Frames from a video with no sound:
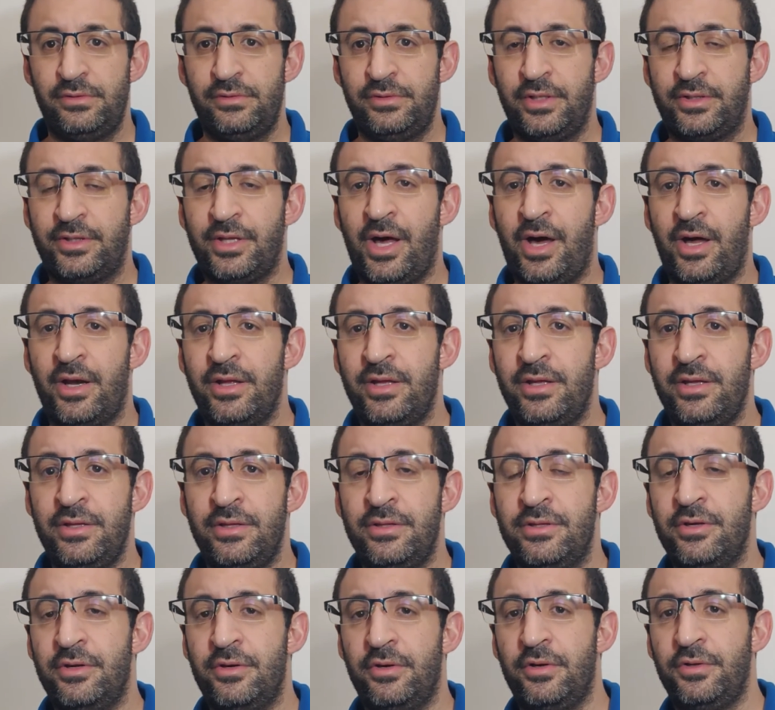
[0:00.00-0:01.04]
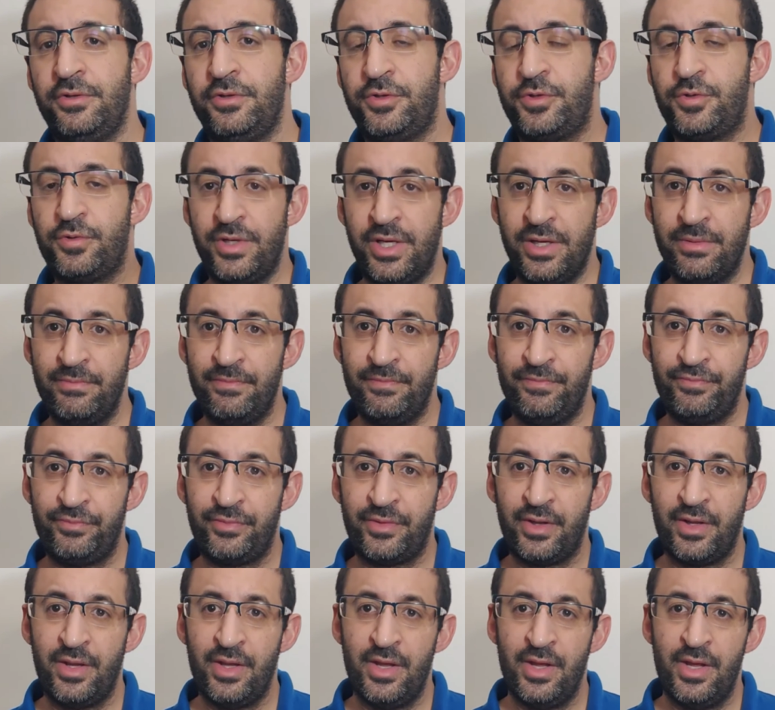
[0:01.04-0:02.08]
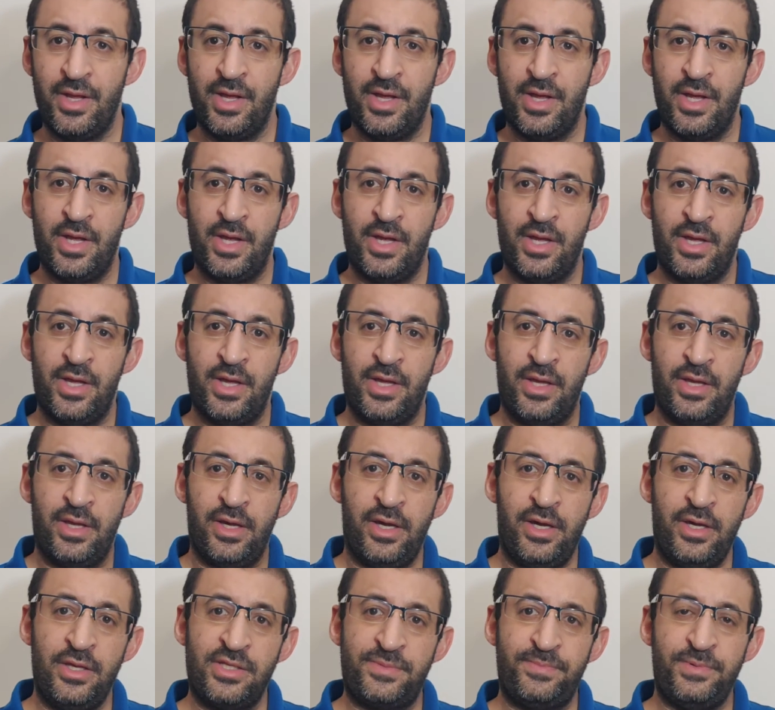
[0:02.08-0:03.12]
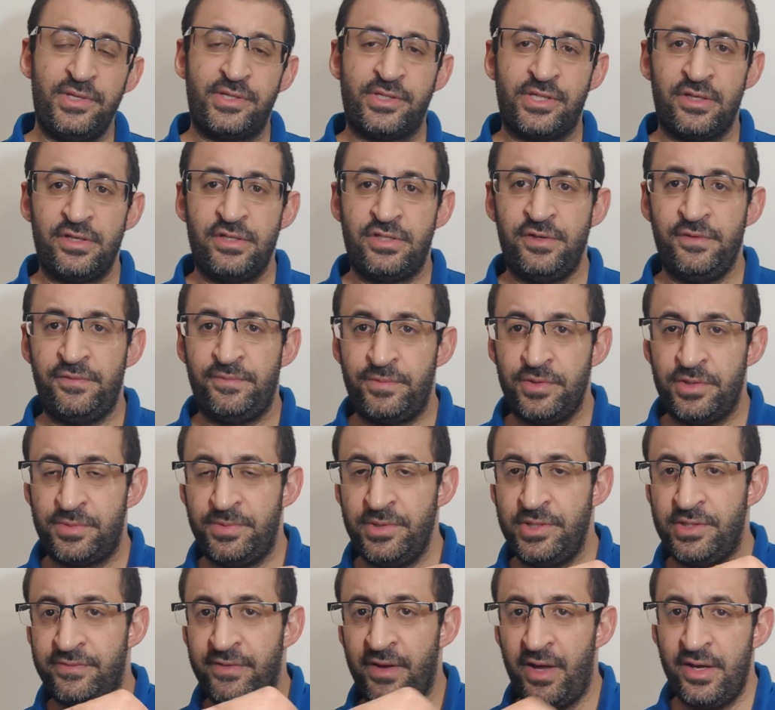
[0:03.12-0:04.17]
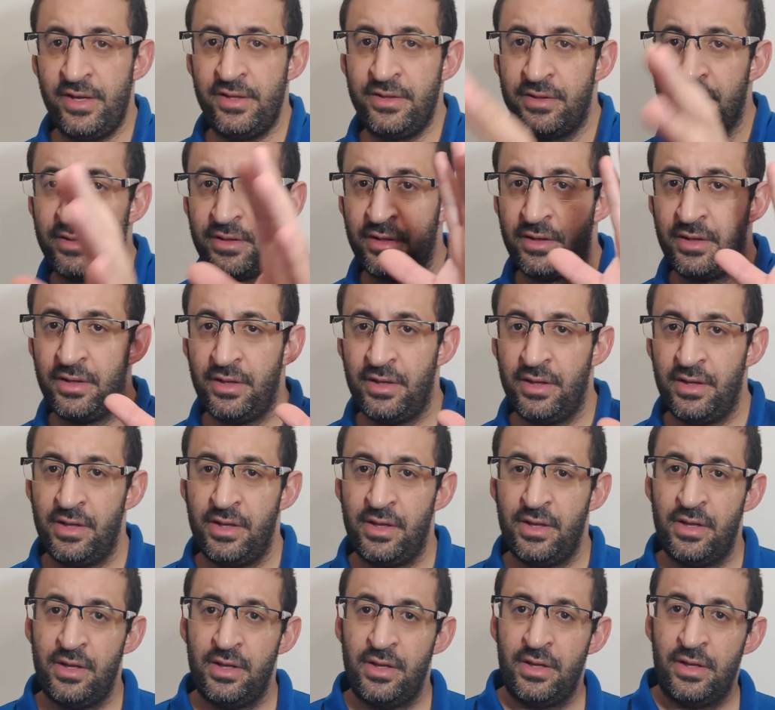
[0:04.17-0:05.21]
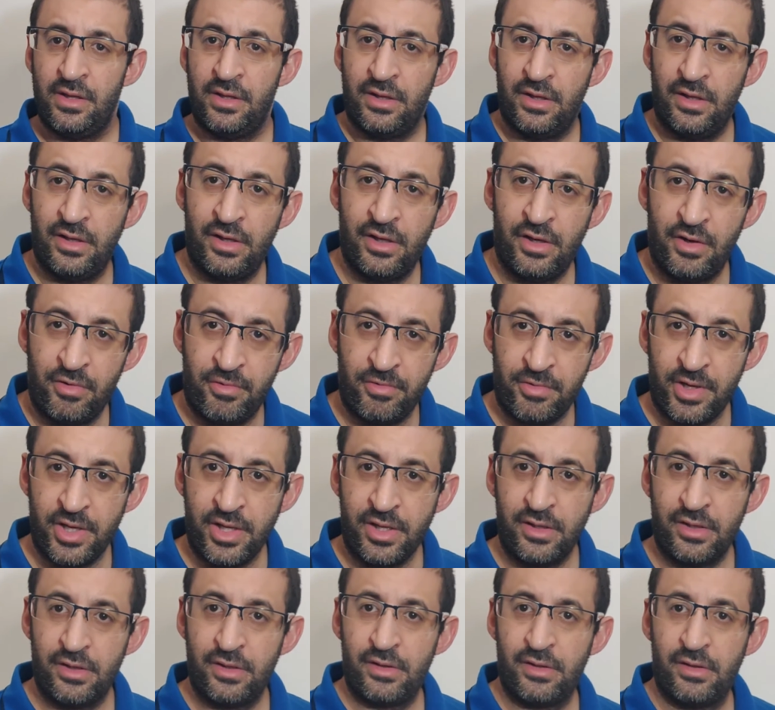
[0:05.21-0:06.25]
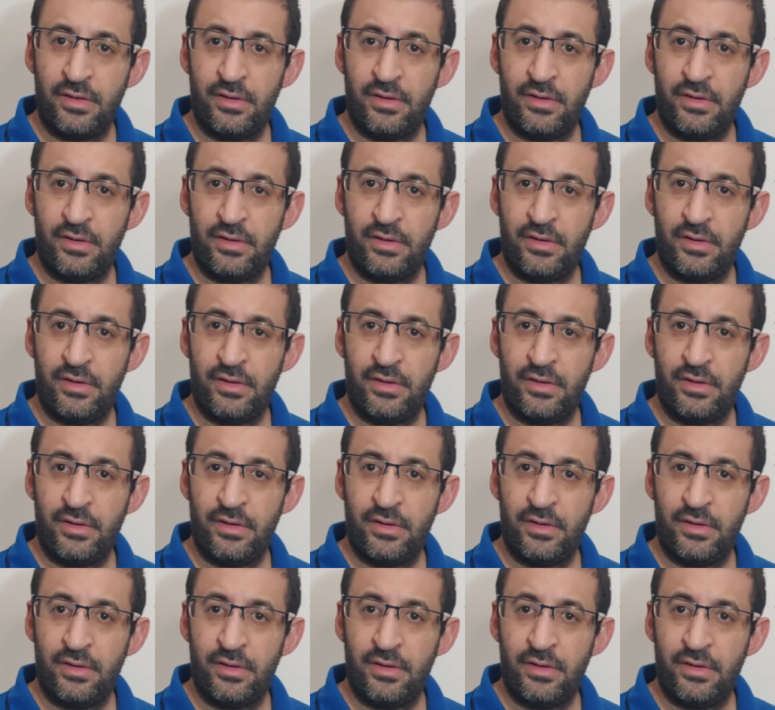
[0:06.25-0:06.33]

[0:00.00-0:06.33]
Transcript: that are in the stream in specified array.